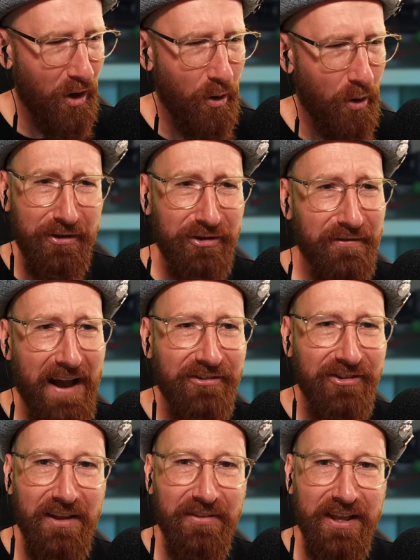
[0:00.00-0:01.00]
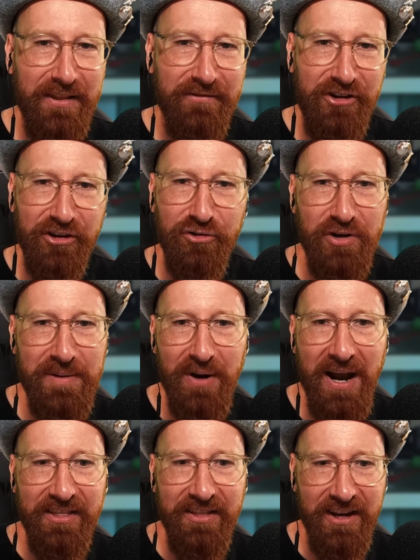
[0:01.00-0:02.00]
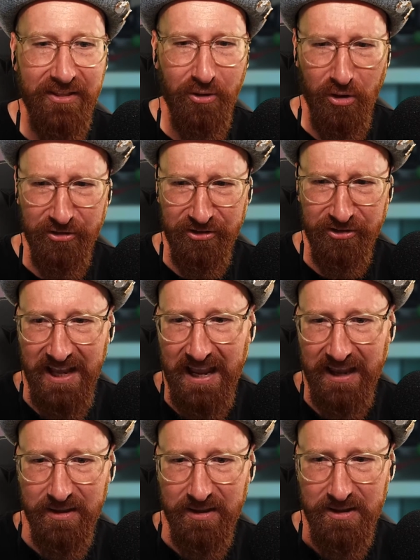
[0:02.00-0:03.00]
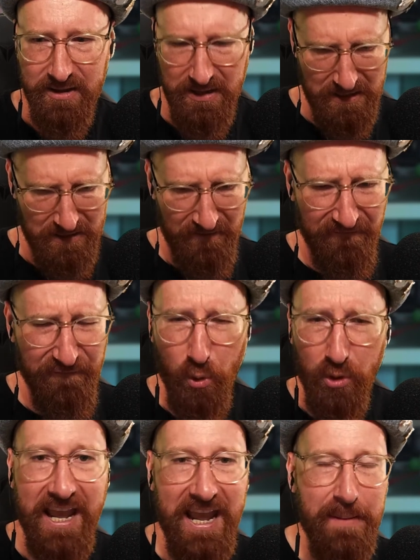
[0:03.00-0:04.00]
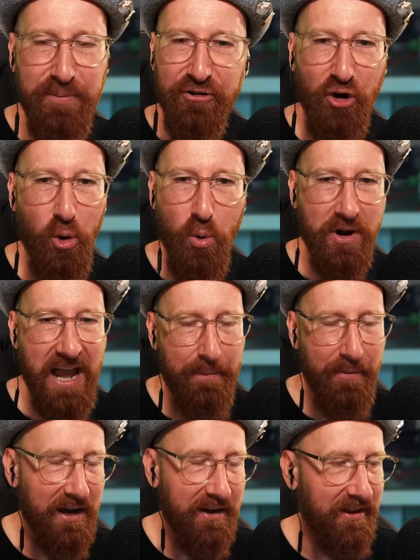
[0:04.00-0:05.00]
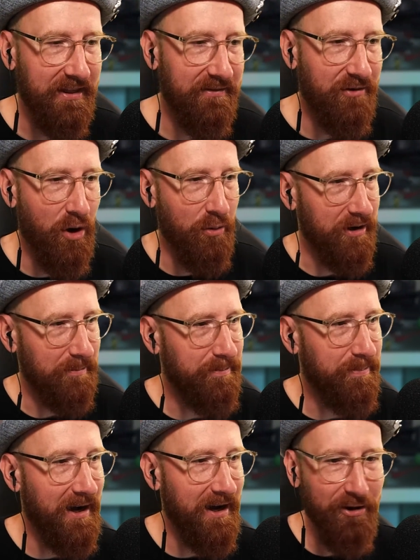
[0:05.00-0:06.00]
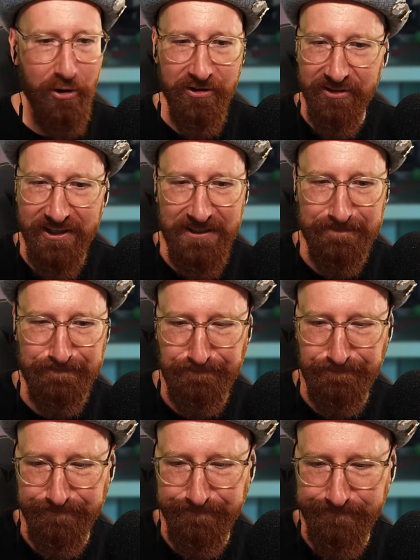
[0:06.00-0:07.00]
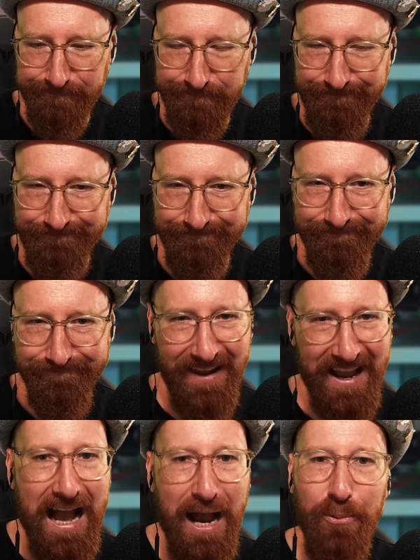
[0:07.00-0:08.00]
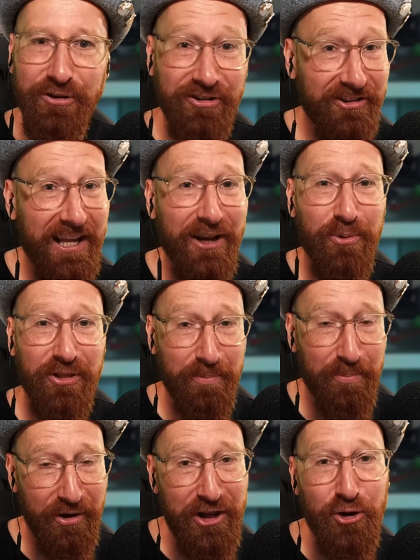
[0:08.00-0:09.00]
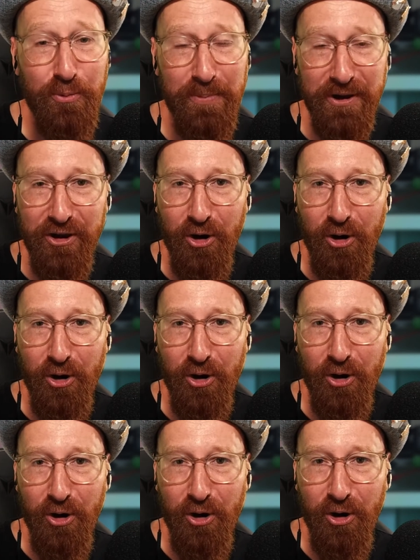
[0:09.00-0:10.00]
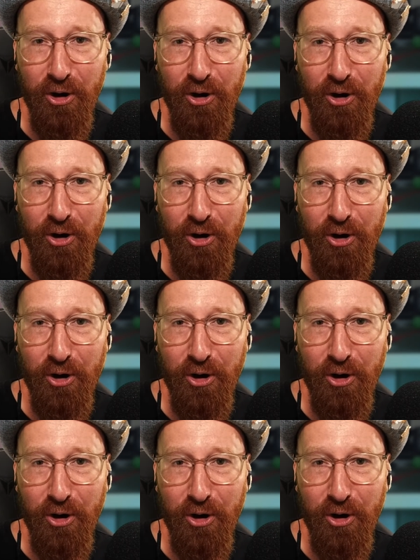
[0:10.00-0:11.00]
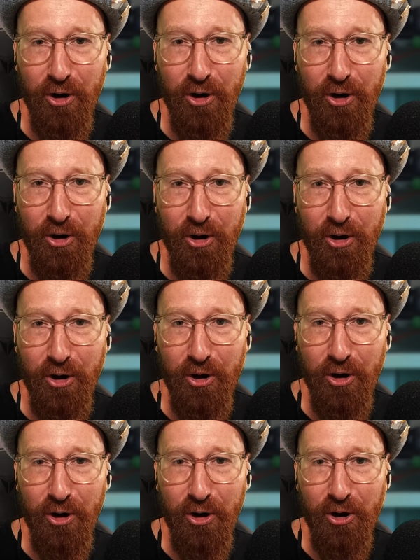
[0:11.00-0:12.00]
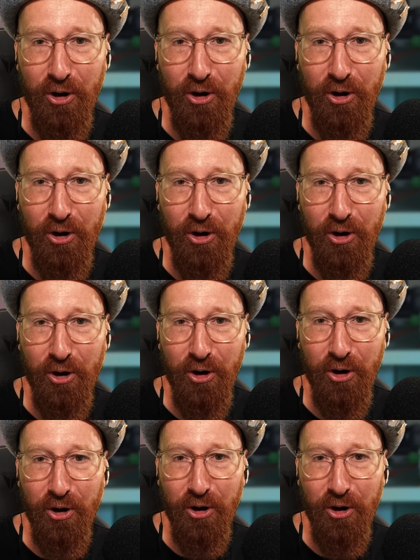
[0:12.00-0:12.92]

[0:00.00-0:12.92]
which actually I think they've just rebranded it, the Logitech 4K Pro camera, I think they've called it. But honestly, I would stick with the Brio because of its reliability, and the camera's locked